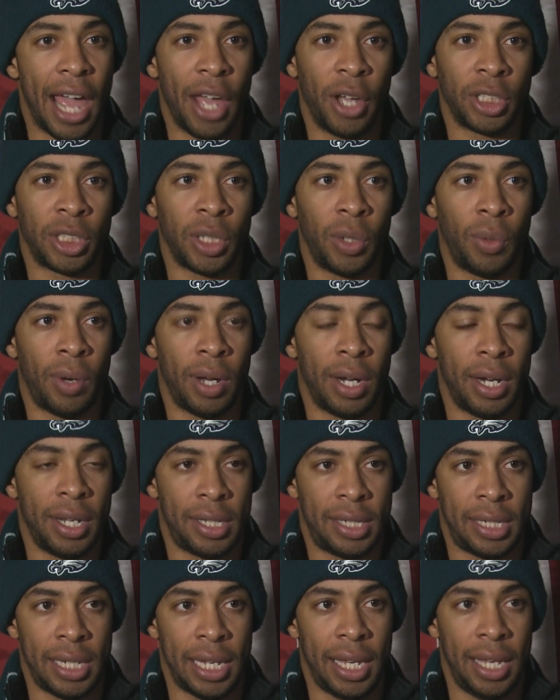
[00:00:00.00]
I also want
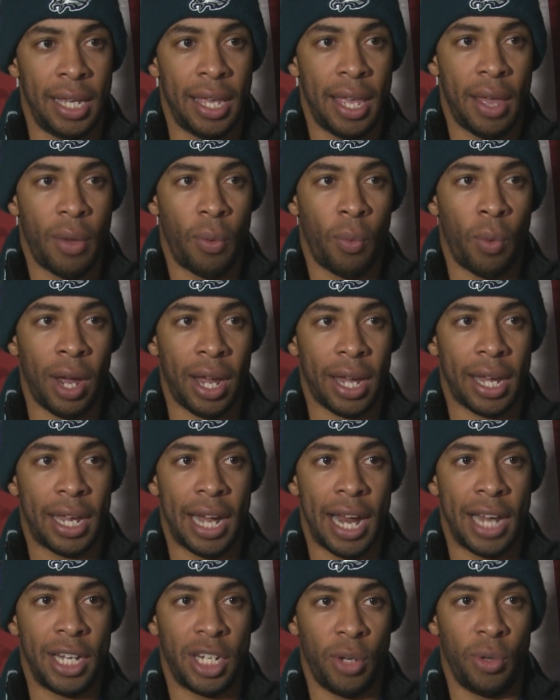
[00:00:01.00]
to see what
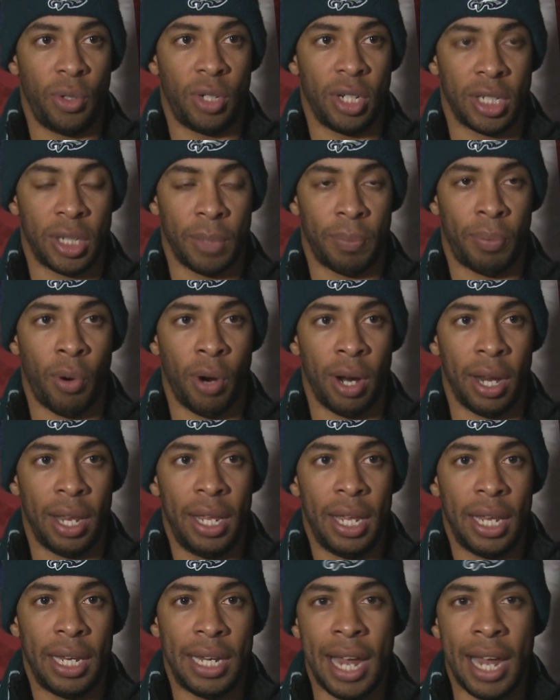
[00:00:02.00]
can I do to support